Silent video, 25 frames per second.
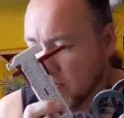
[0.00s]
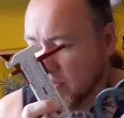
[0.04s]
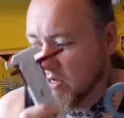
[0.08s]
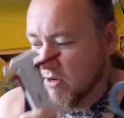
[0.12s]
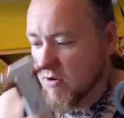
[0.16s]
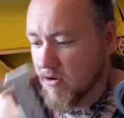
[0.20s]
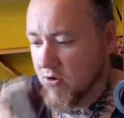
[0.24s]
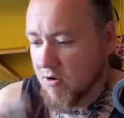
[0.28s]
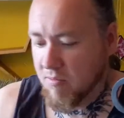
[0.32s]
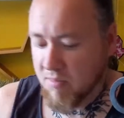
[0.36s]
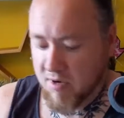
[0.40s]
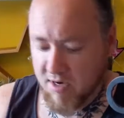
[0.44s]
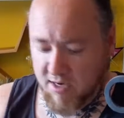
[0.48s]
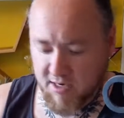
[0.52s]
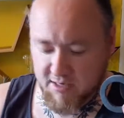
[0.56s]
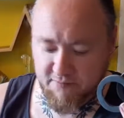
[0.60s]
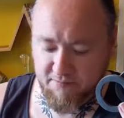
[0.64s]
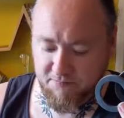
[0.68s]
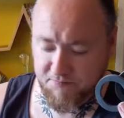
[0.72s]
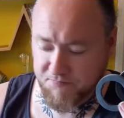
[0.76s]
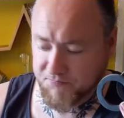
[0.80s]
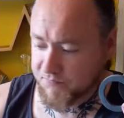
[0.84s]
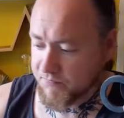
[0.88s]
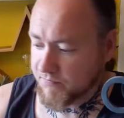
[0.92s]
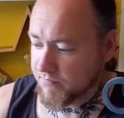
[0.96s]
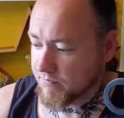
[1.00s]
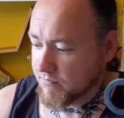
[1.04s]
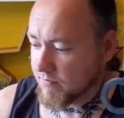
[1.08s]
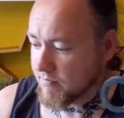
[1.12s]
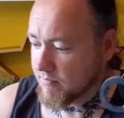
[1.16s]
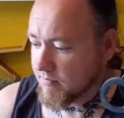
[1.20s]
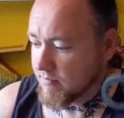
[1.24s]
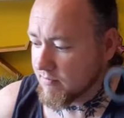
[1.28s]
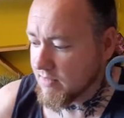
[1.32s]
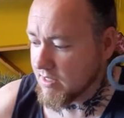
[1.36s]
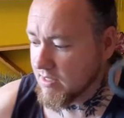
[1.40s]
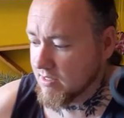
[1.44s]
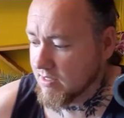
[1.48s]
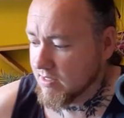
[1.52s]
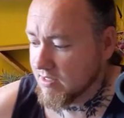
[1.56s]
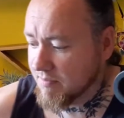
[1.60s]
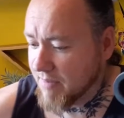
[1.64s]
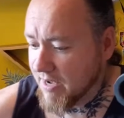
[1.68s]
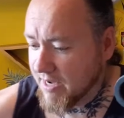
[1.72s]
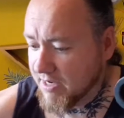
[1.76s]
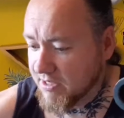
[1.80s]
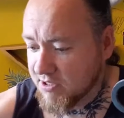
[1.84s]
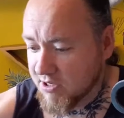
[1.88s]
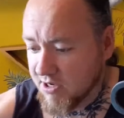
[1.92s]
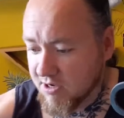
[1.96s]
I mean, normally to
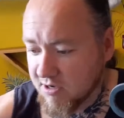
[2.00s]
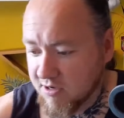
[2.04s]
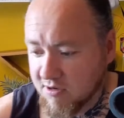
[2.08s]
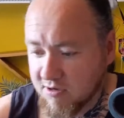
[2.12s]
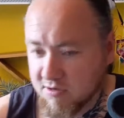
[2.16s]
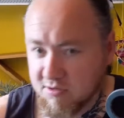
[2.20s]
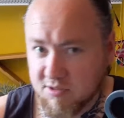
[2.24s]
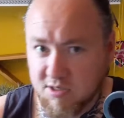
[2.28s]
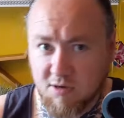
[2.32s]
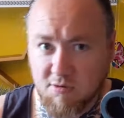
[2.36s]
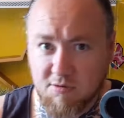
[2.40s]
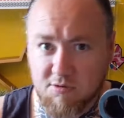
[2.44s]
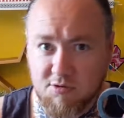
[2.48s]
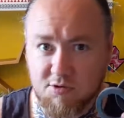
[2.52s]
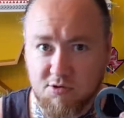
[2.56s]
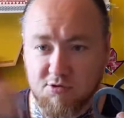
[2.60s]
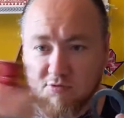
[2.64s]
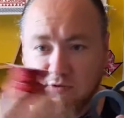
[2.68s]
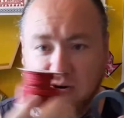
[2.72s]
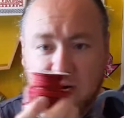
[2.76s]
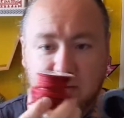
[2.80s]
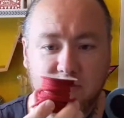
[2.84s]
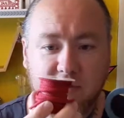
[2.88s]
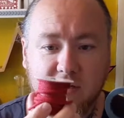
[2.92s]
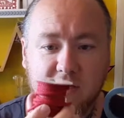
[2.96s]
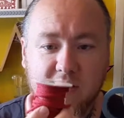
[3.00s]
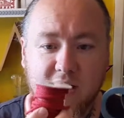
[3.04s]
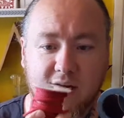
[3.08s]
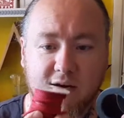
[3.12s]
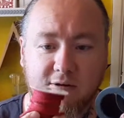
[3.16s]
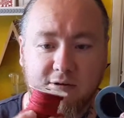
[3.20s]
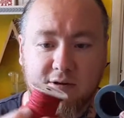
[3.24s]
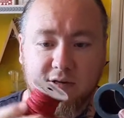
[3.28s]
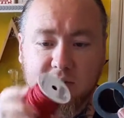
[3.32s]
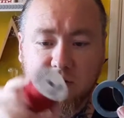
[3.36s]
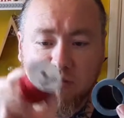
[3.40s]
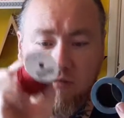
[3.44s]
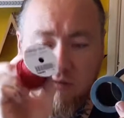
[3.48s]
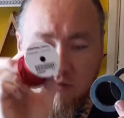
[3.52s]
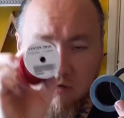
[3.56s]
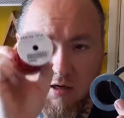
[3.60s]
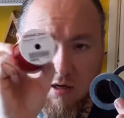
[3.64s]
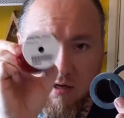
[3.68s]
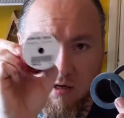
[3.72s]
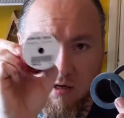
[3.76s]
make circles I would just grab the nearest